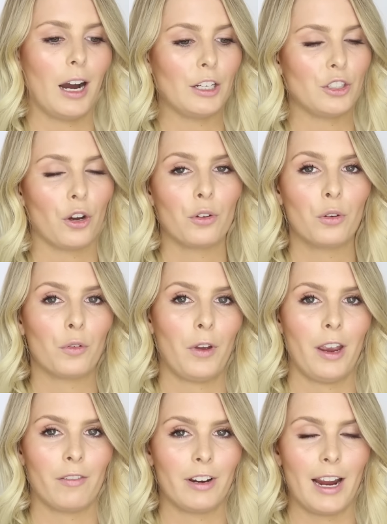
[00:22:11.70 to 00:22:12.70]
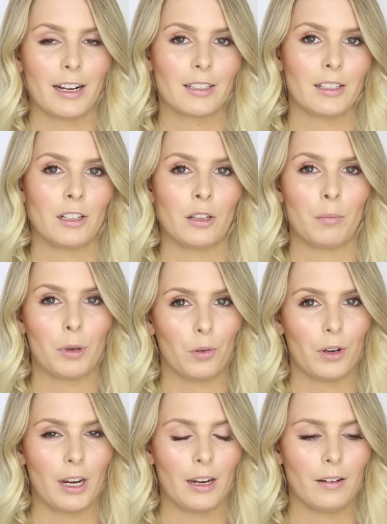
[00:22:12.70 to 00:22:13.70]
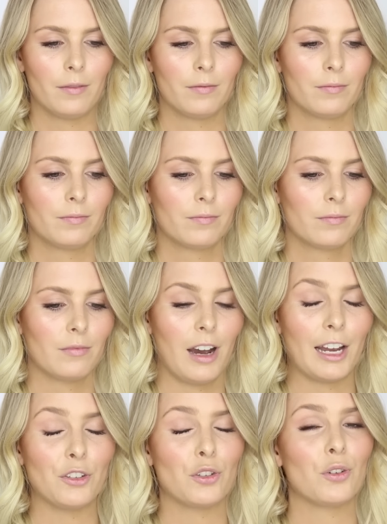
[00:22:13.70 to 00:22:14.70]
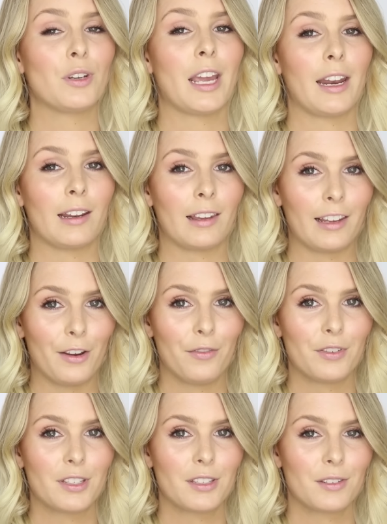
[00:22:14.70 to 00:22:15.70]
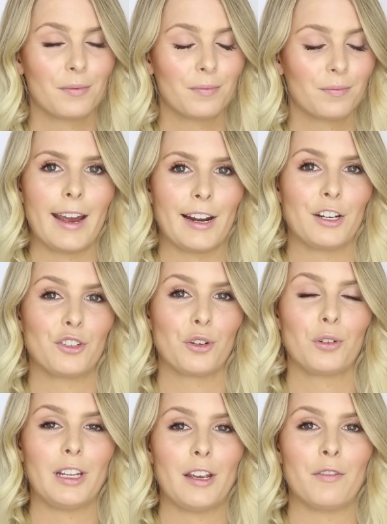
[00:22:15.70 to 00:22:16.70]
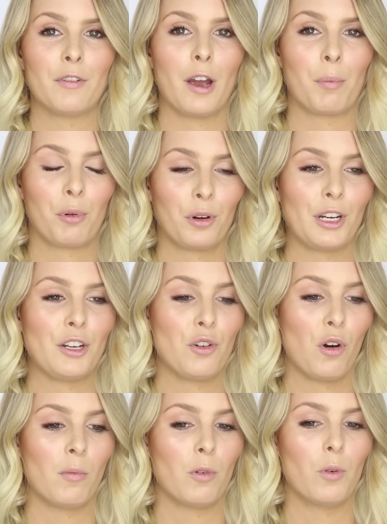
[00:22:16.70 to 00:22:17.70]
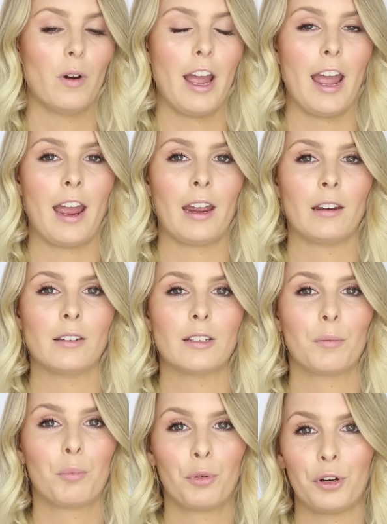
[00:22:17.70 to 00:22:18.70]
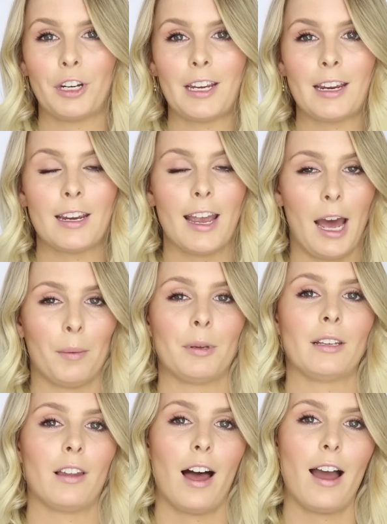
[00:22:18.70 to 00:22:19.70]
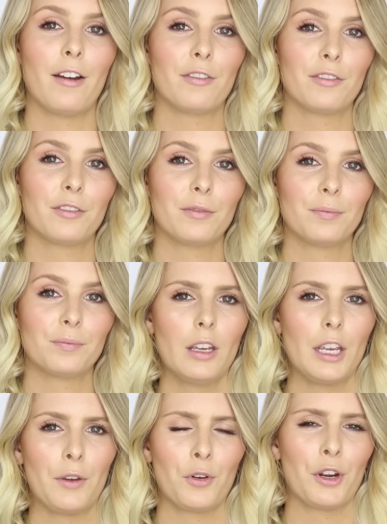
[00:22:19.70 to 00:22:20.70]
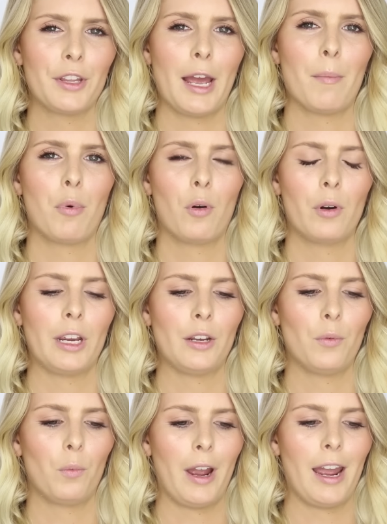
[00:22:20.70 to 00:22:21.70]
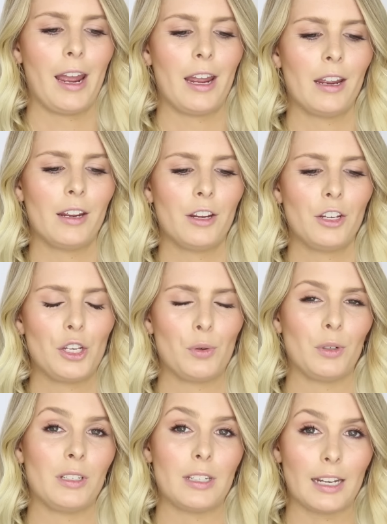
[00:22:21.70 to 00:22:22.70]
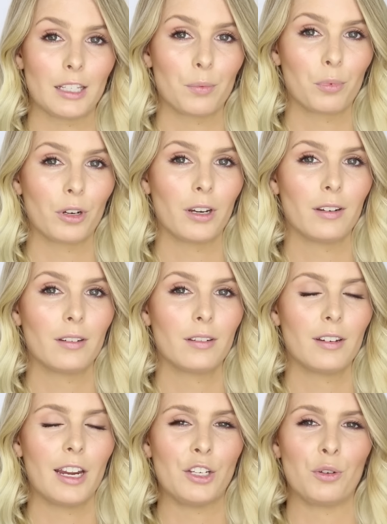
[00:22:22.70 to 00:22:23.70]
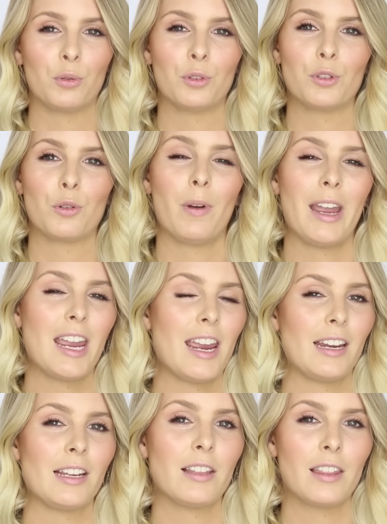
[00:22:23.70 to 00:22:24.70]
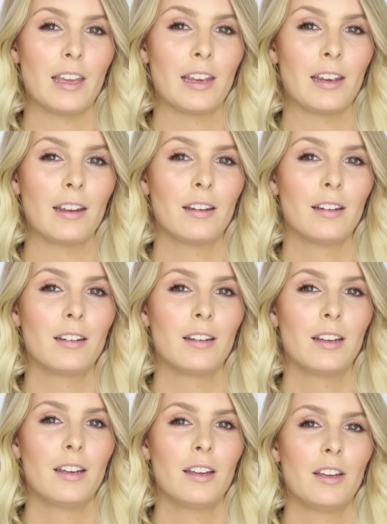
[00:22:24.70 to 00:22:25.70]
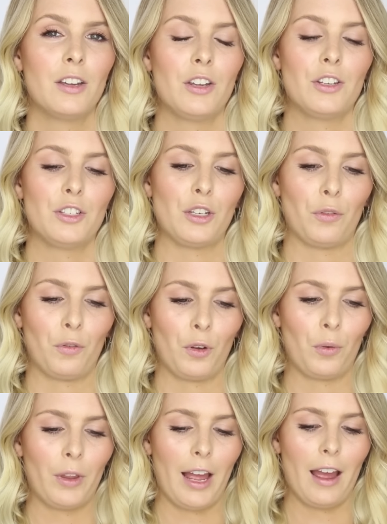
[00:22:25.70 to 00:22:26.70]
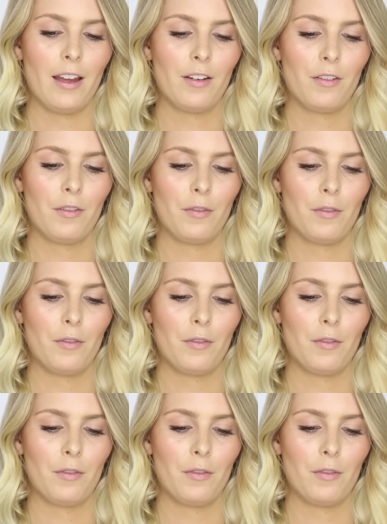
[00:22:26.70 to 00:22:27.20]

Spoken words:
I don't look for every exit in the building. I do get in lifts and I do live a pretty normal and pretty happy life. If you're at that point where you are desperate and you will do anything to feel that